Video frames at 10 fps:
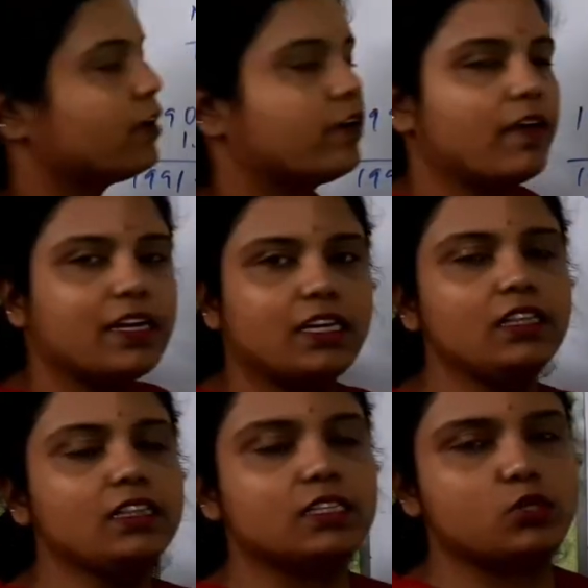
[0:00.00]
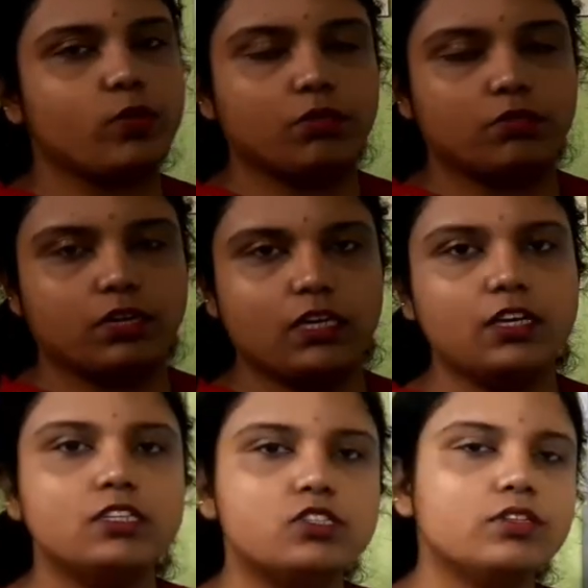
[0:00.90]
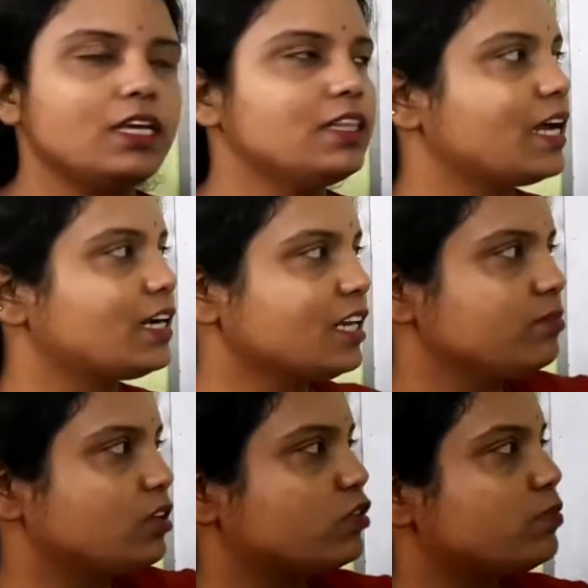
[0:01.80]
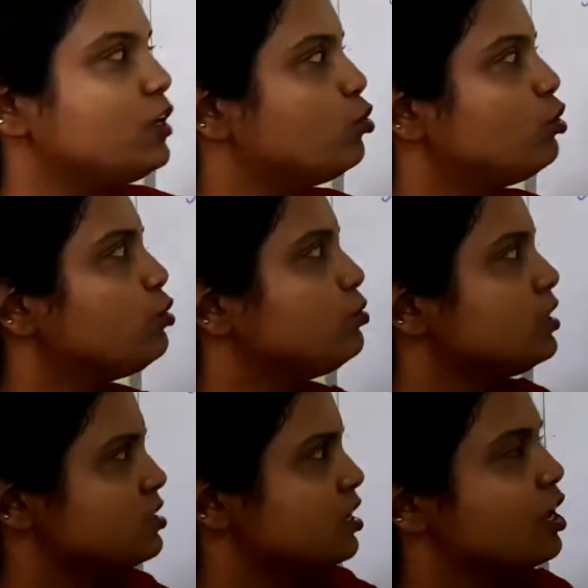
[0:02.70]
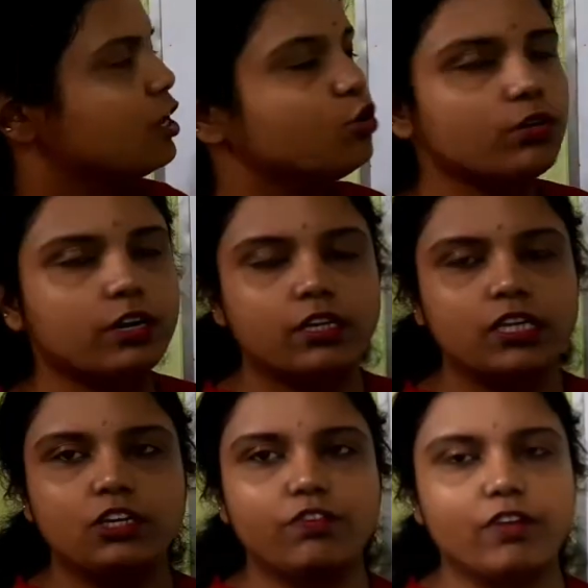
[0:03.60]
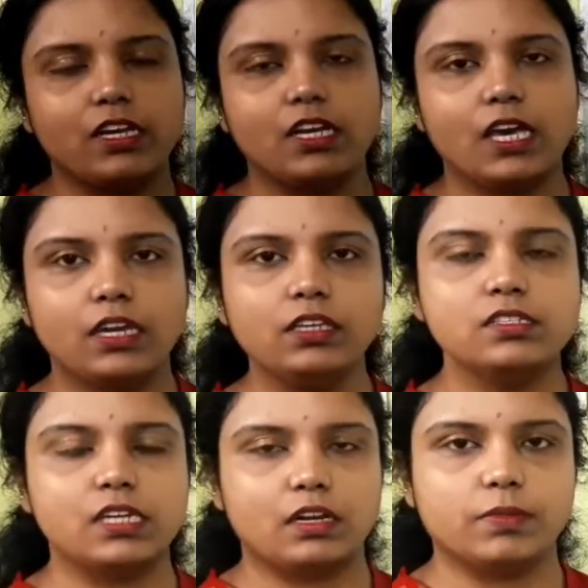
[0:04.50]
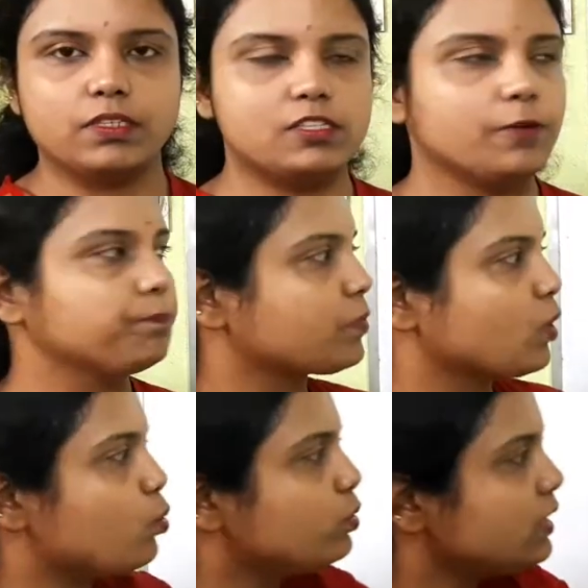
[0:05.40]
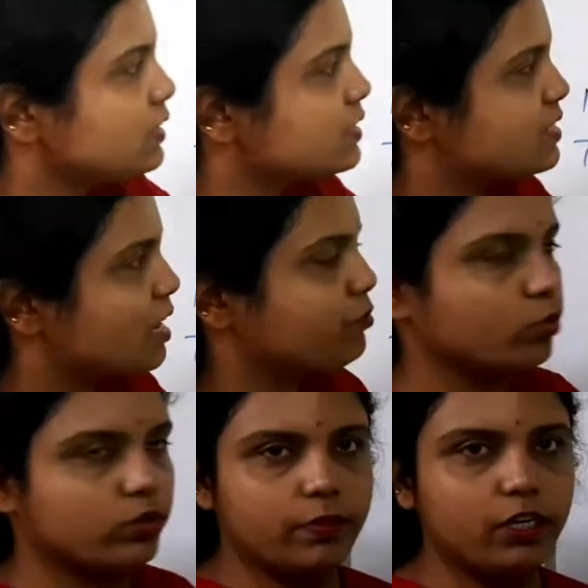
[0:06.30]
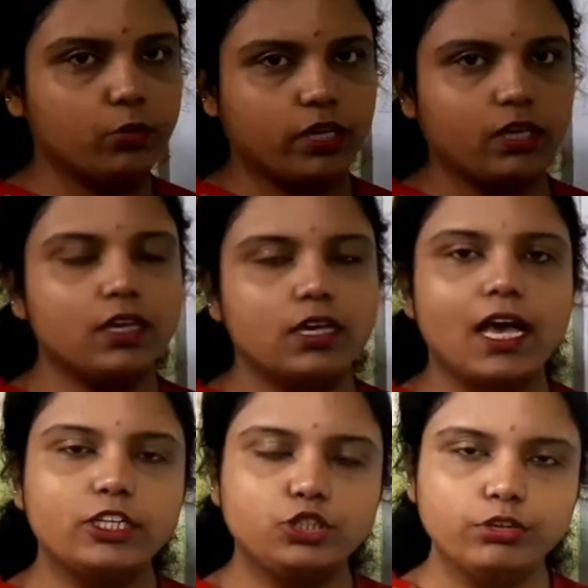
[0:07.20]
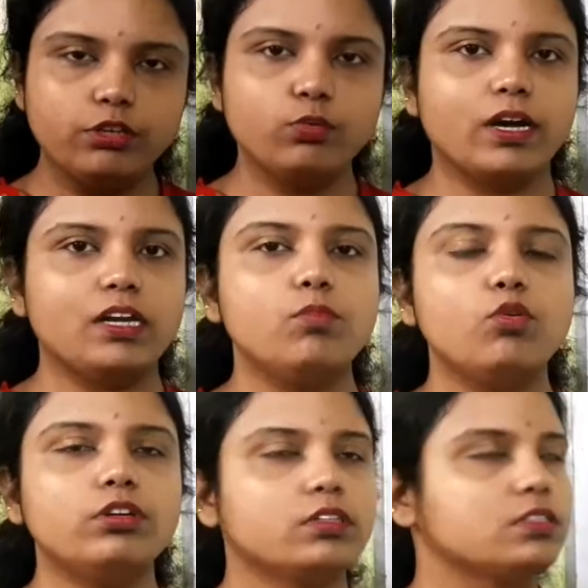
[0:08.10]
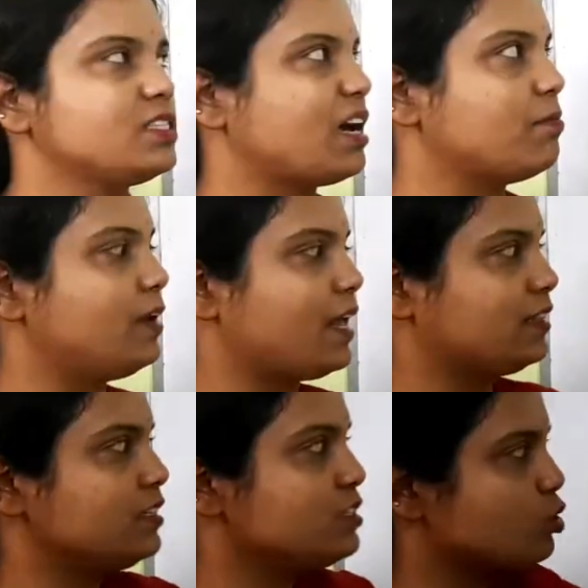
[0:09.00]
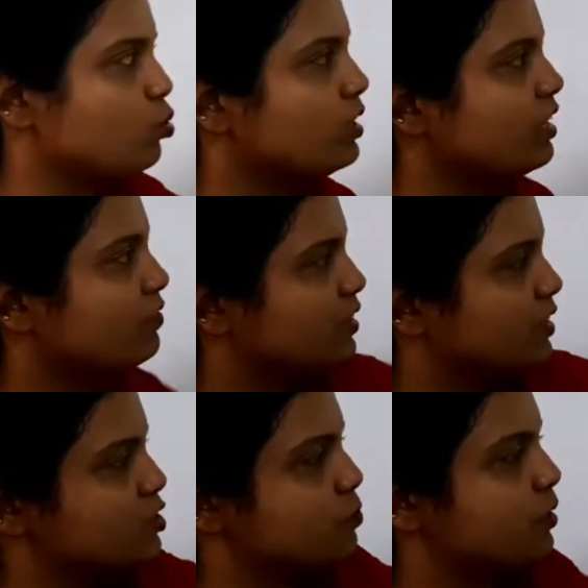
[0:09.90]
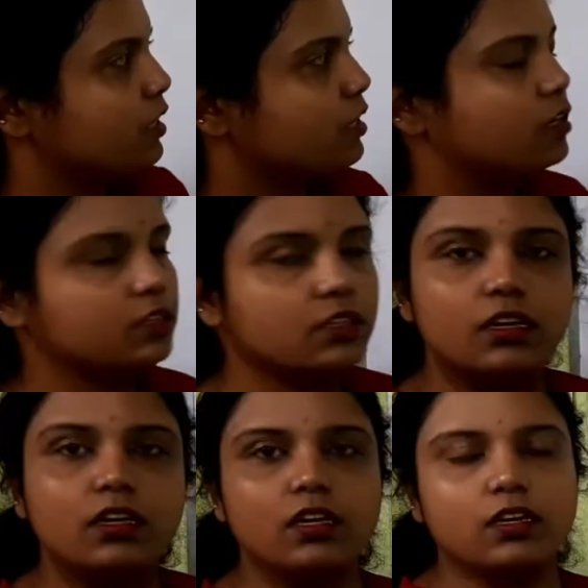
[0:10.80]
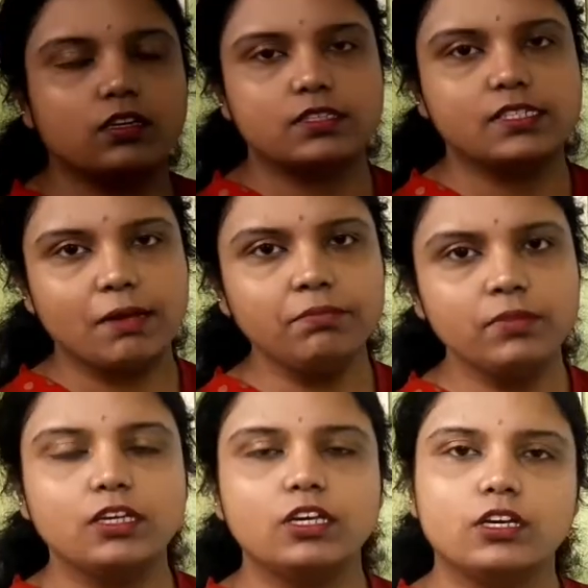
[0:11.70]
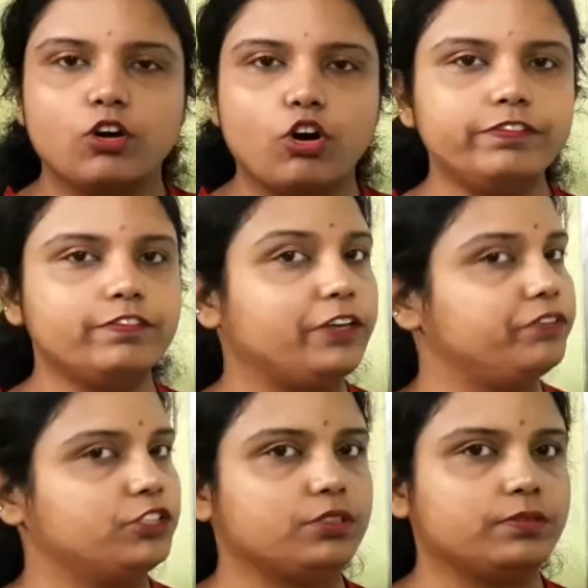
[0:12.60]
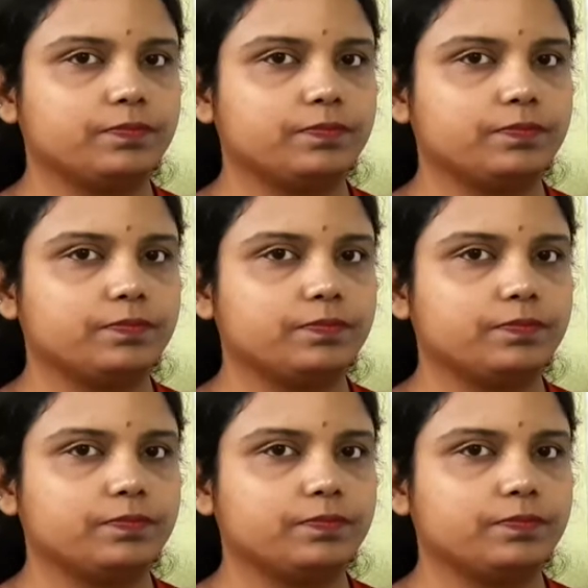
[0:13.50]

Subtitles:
writing in this way only. So in that time there will be no unit, no need of writing any statements. Only the sum you will be doing. I'll show you one more sum like this only with this particular sum of division.